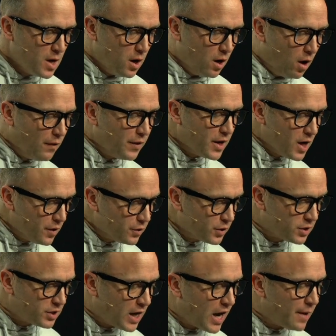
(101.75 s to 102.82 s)
on the other
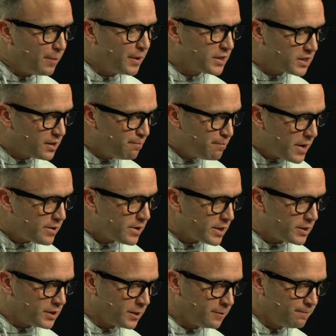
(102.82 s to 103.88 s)
side. But a
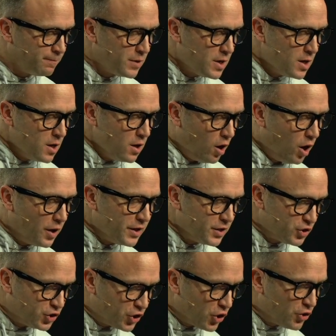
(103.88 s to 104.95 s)
Samaritan on
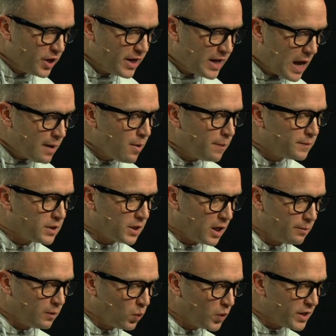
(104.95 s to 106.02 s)
his journey came up to
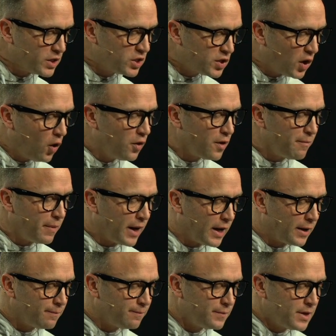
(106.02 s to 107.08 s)
him, and when he saw the
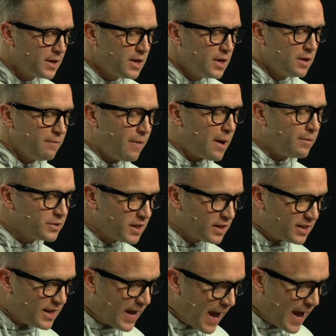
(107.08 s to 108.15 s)
man, the Bible
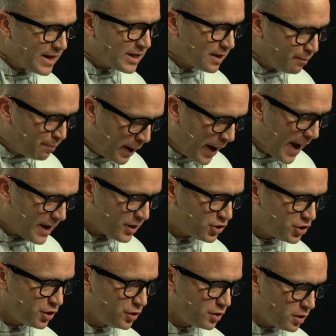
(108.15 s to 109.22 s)
says he had
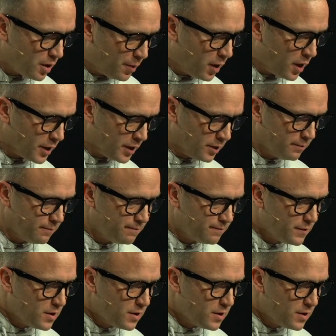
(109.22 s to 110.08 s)
compassion upon him.